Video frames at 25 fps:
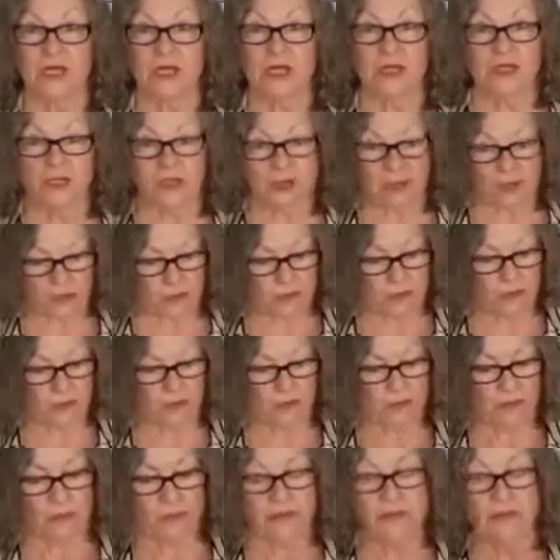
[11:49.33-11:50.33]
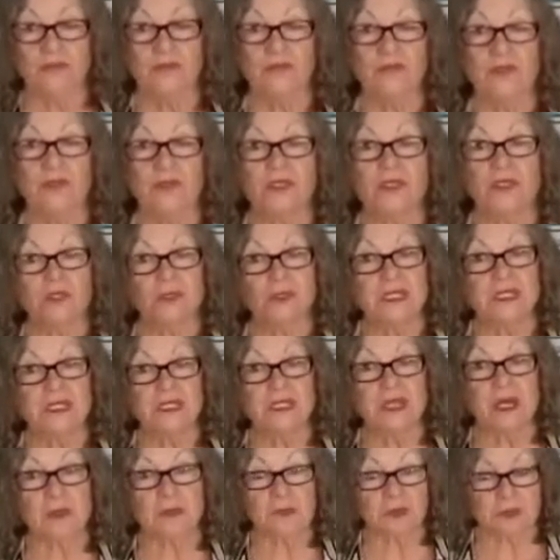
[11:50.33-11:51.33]
So, first 3
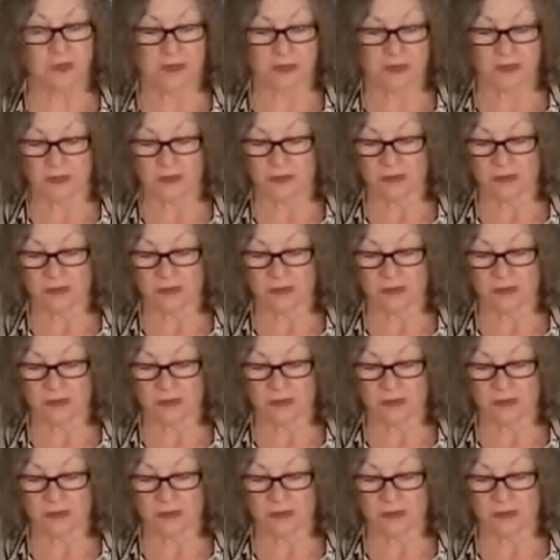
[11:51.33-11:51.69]
steps.